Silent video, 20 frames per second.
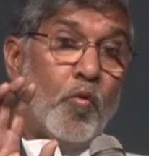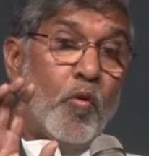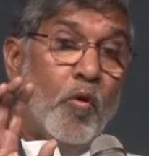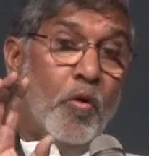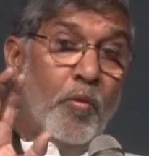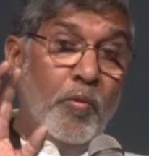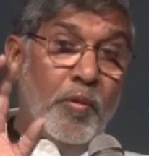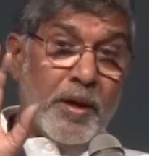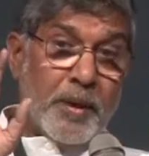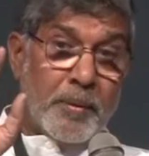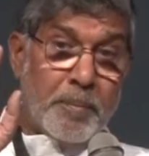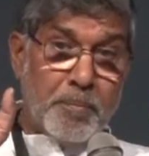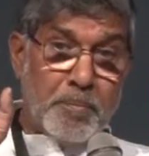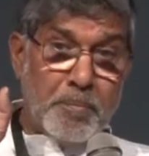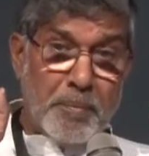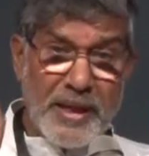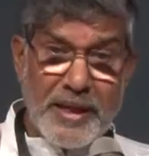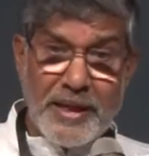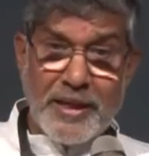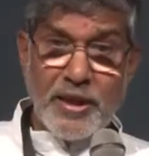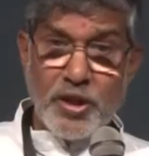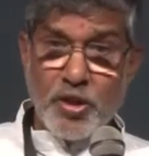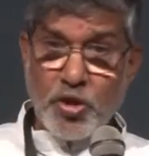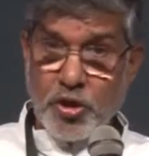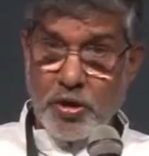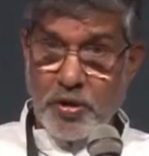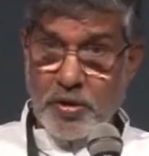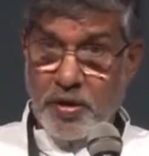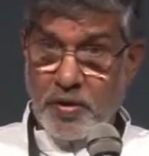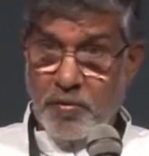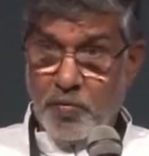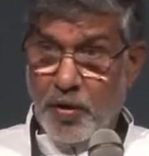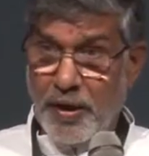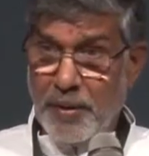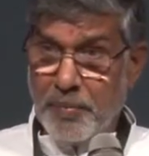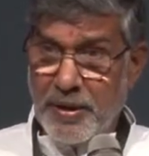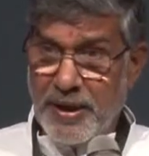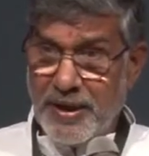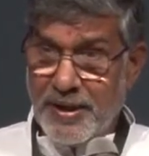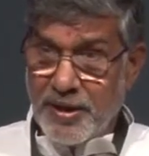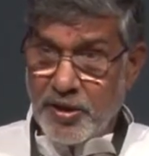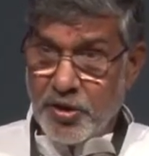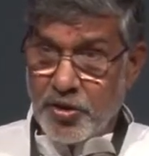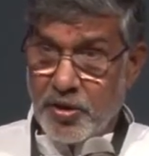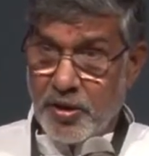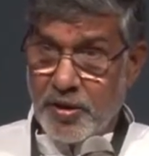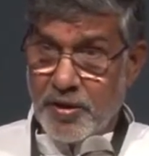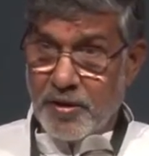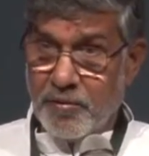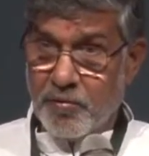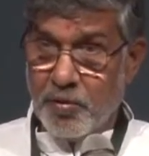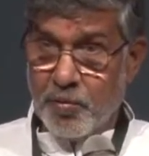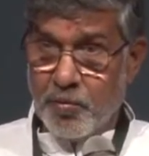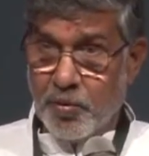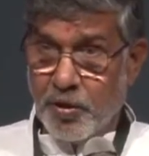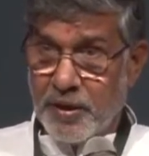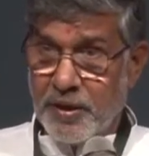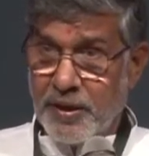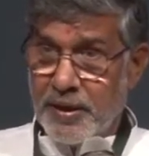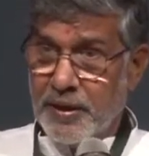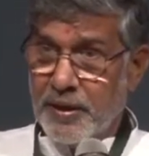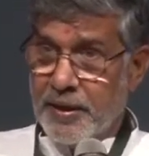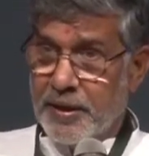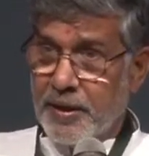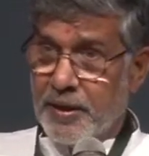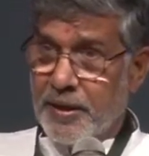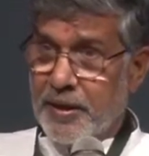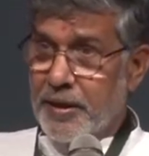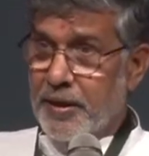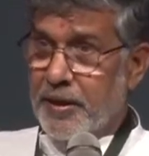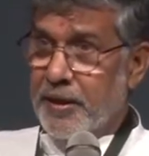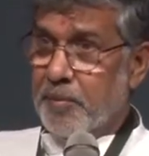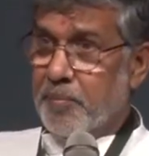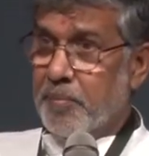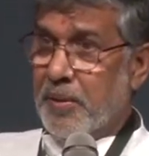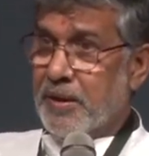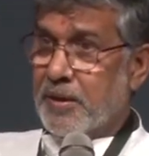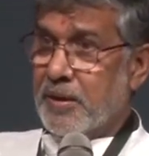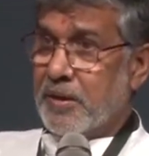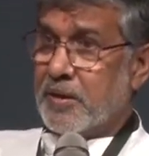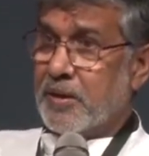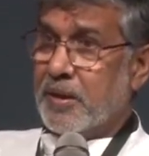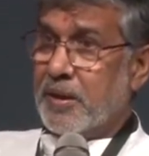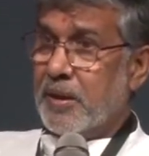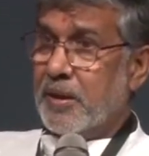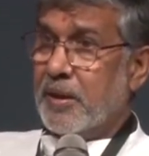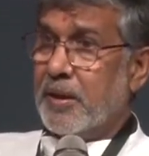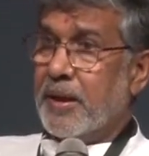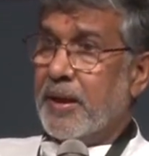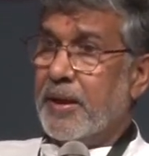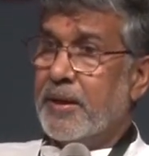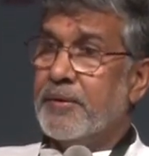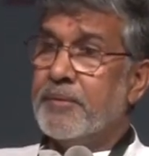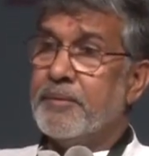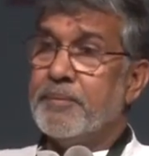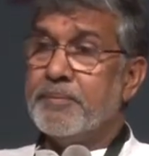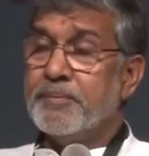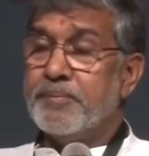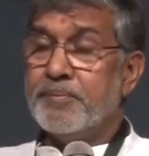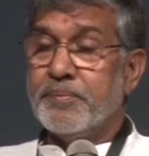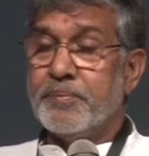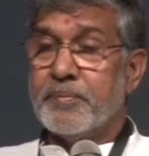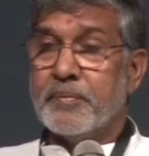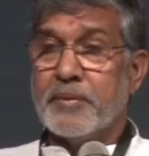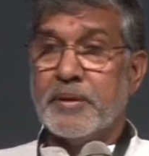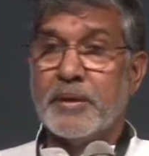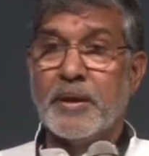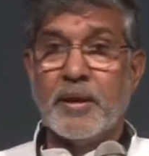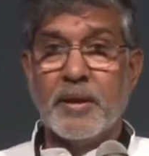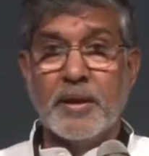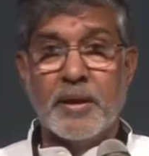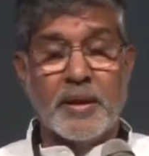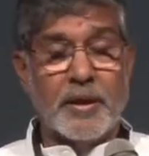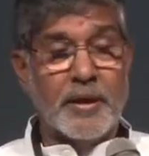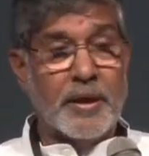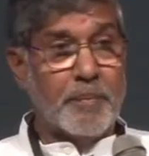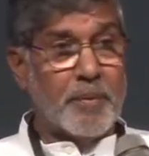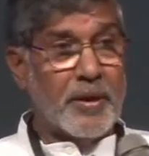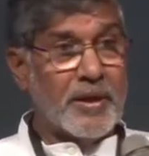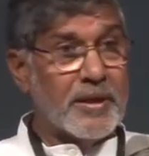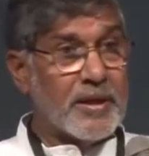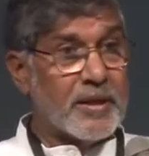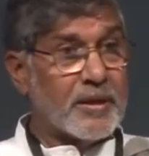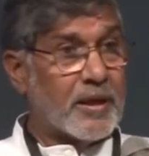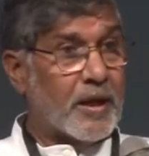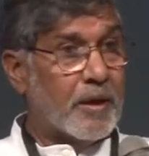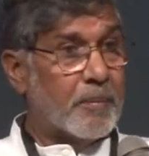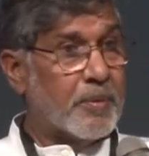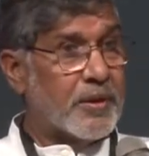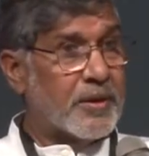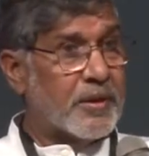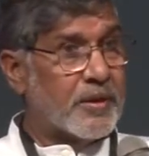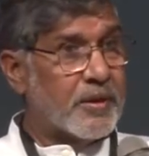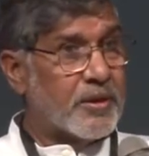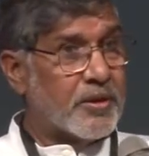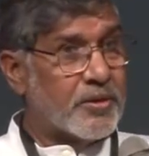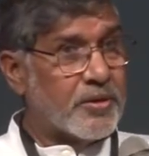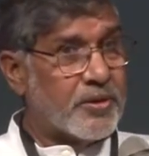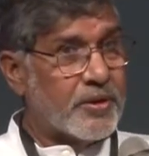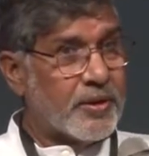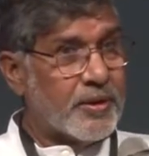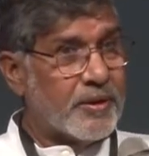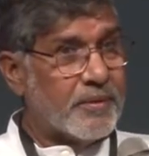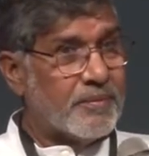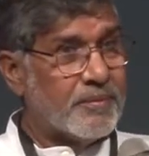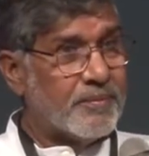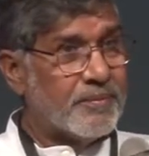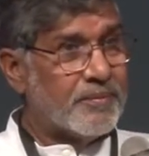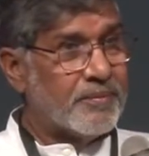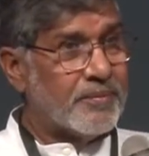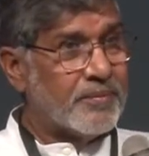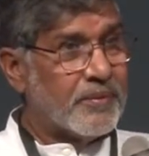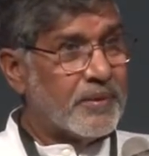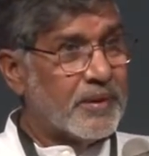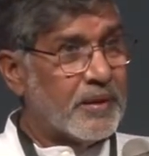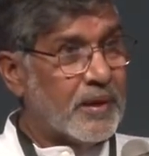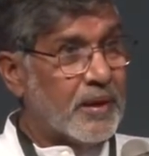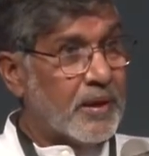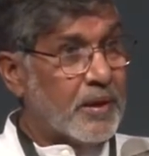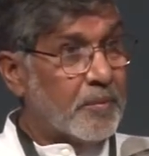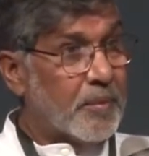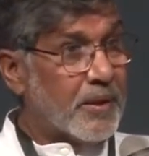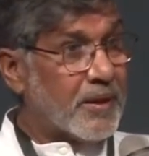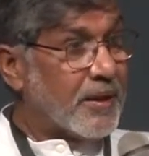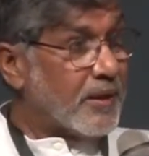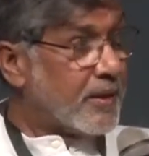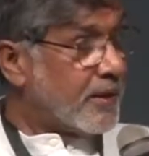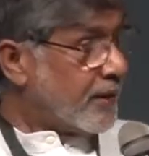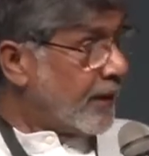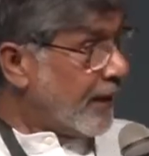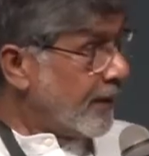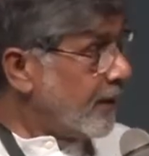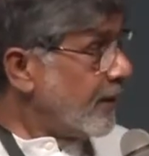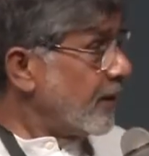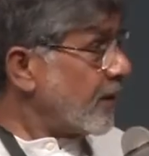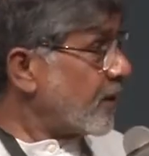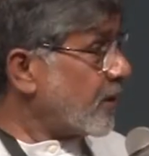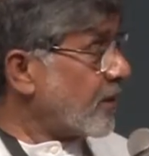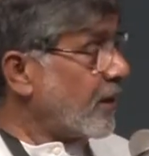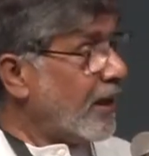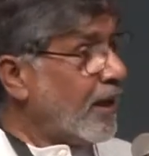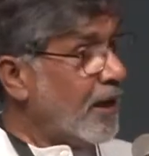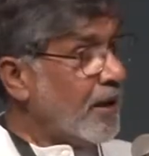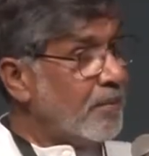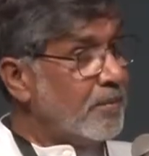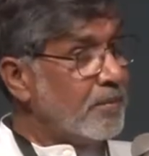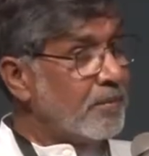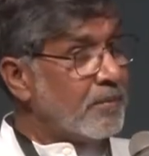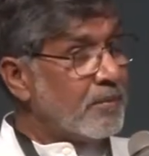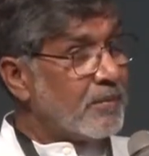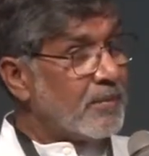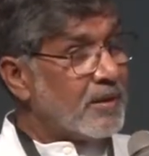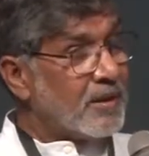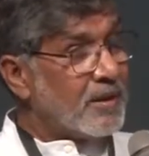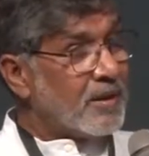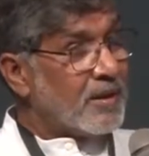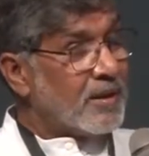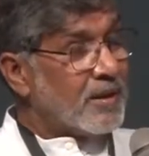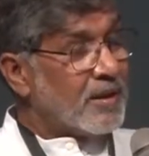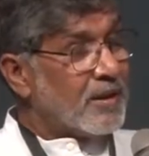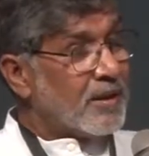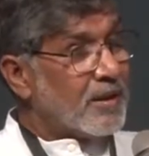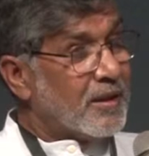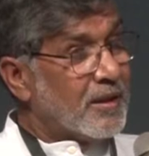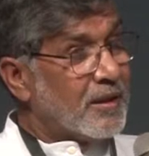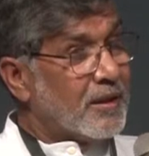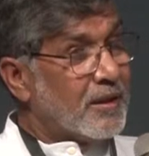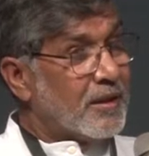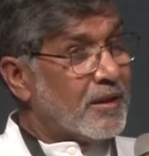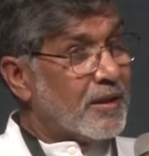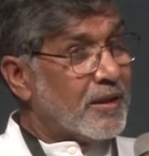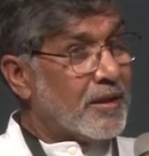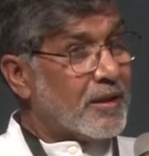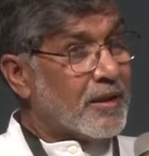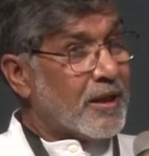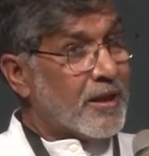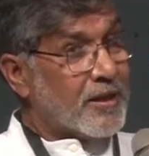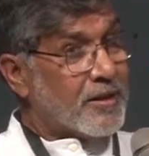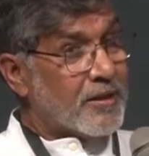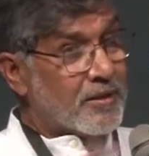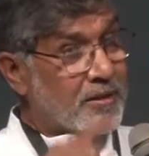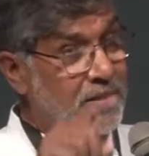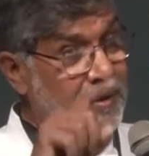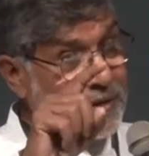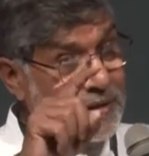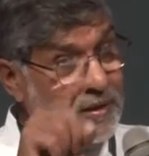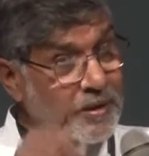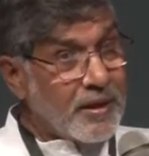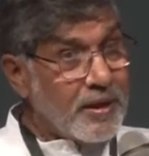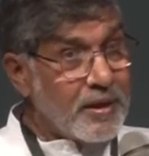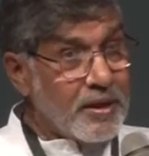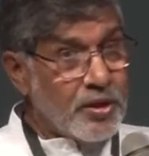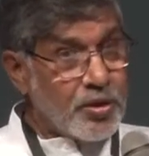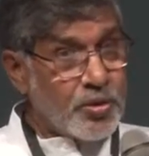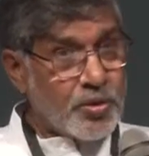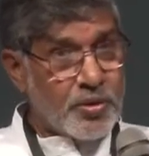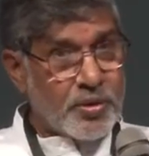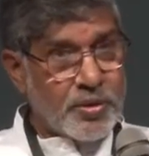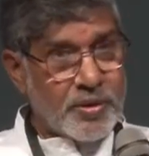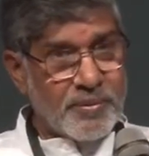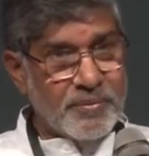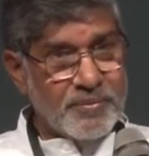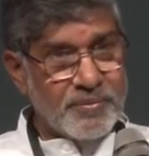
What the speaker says: Over 1 million children were working in Indian, Pakistan, and Nepalese carpet industry. But in 10 years' time, it has decreased